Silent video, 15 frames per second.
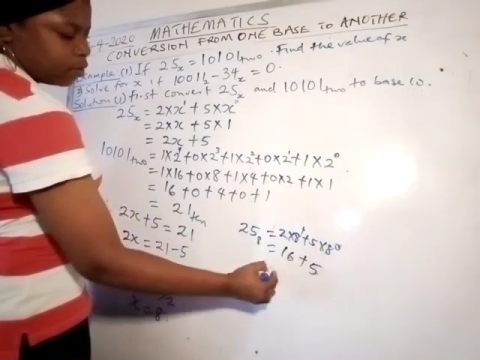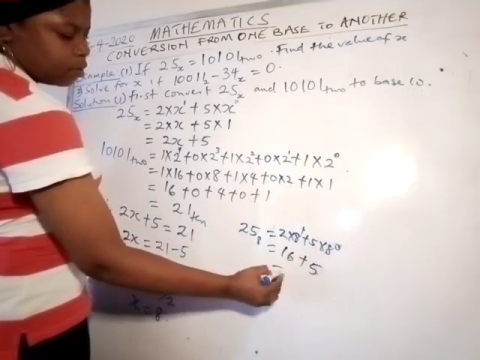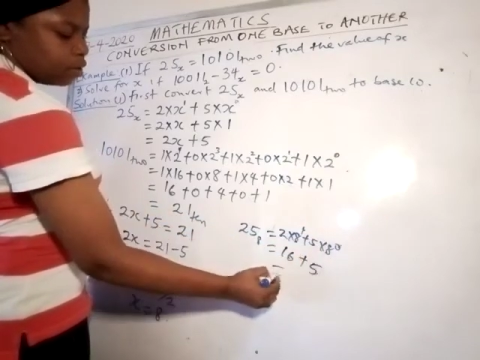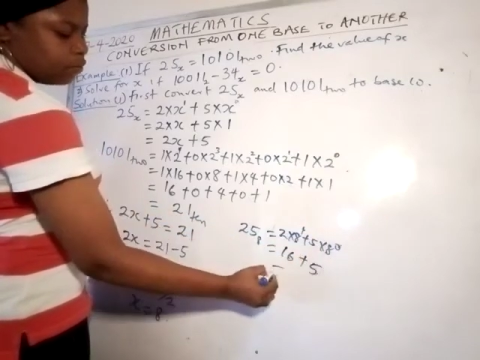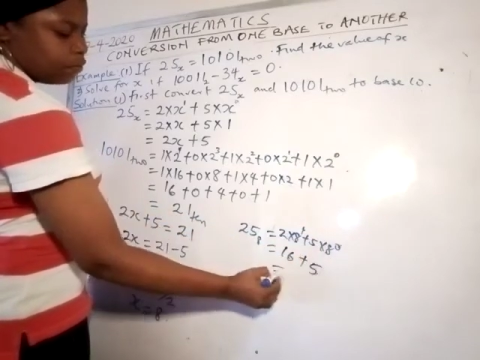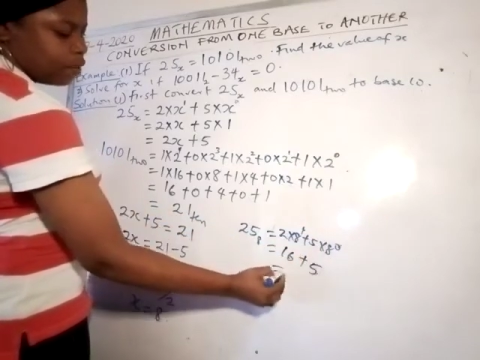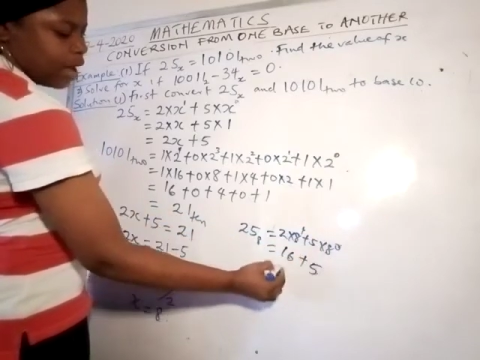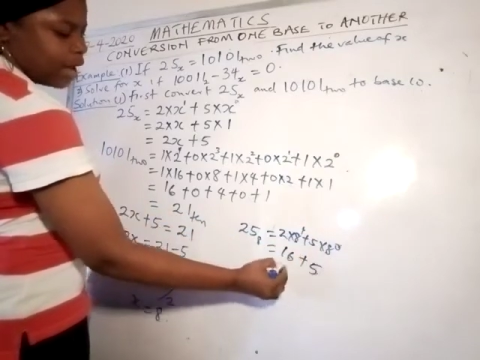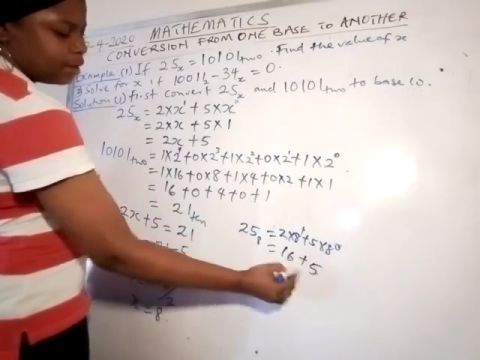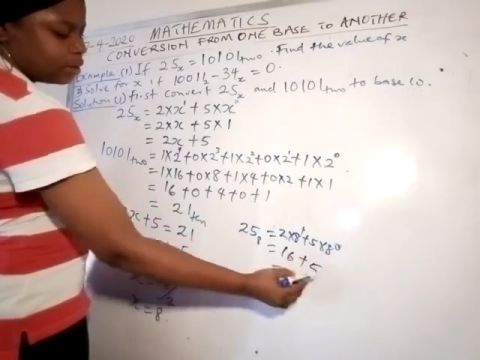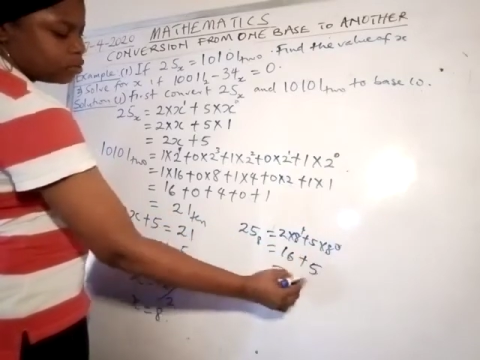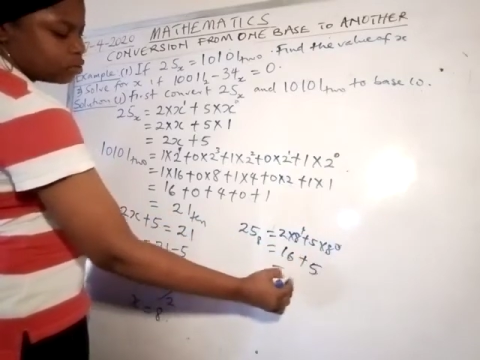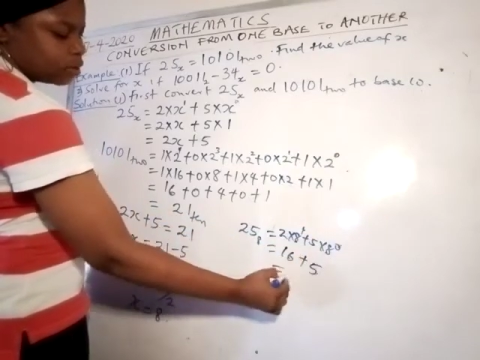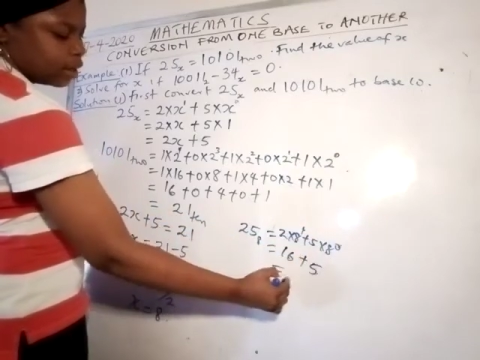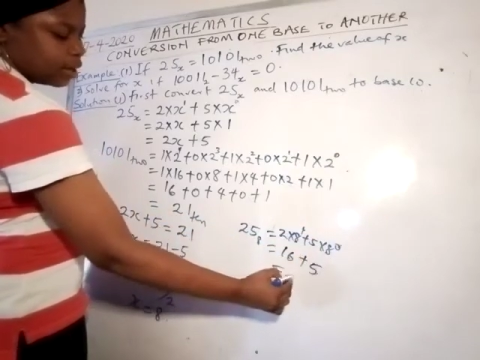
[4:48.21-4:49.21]
If you add it
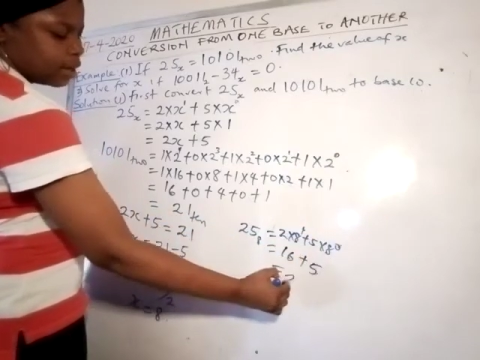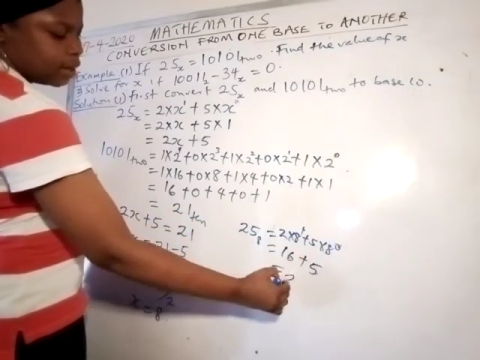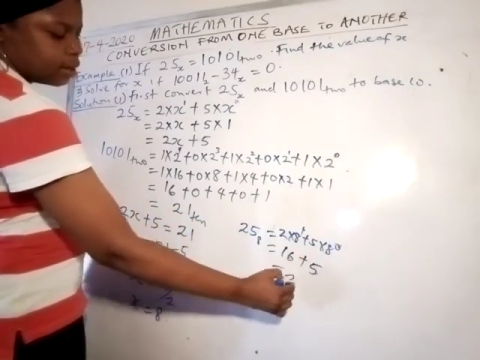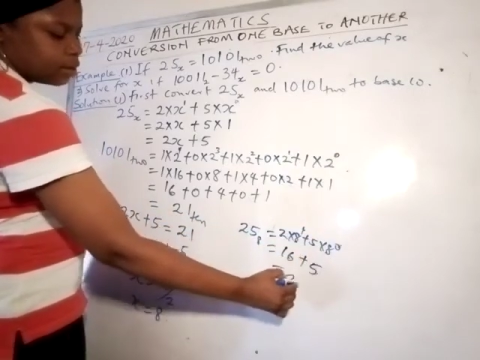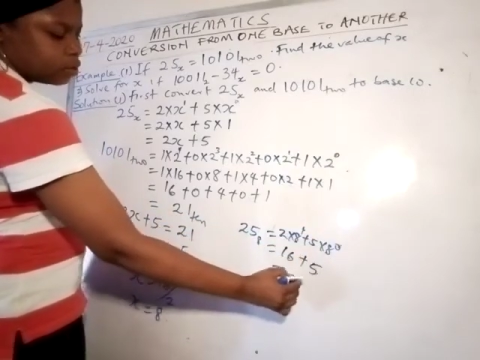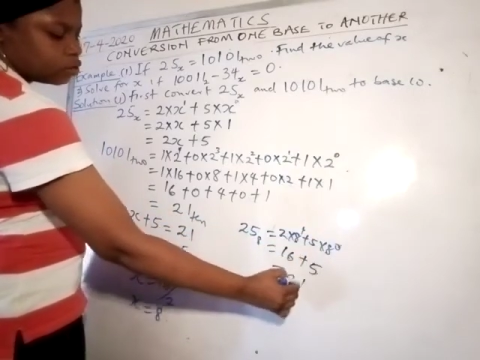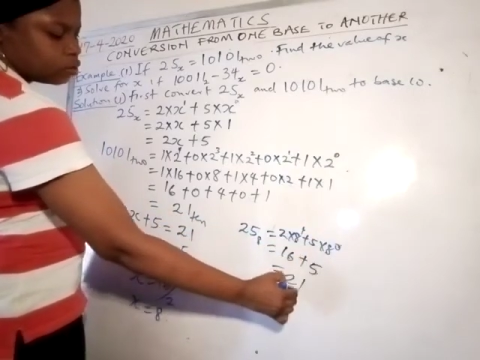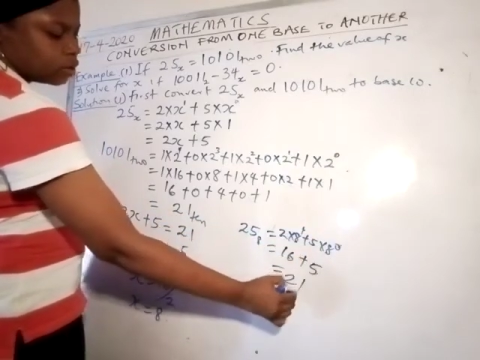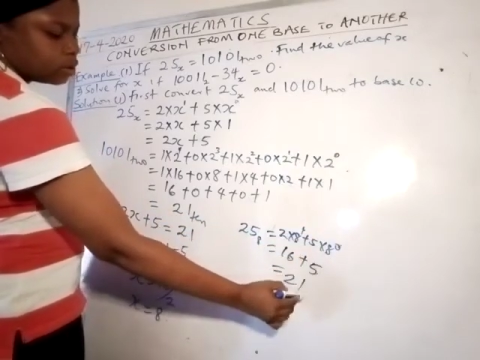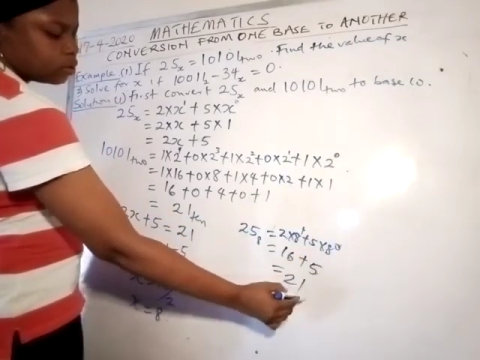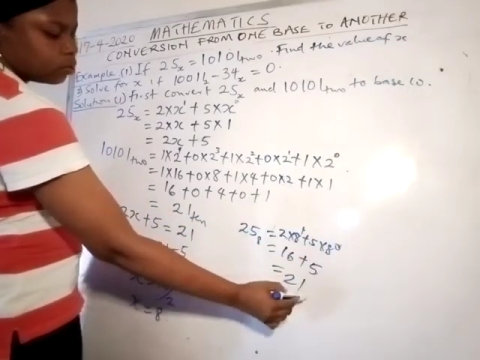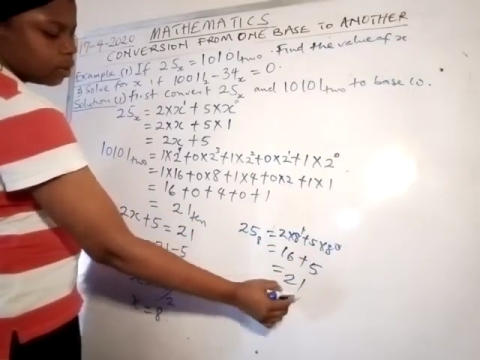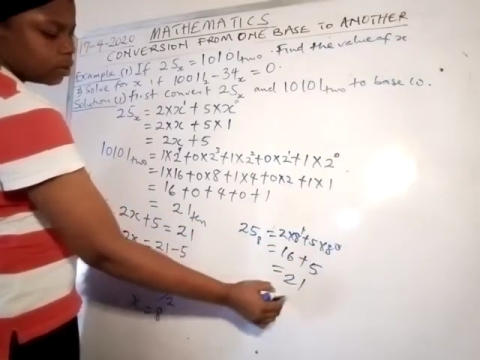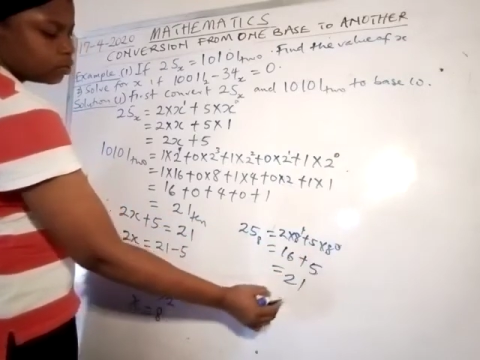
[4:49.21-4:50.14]
together, 21.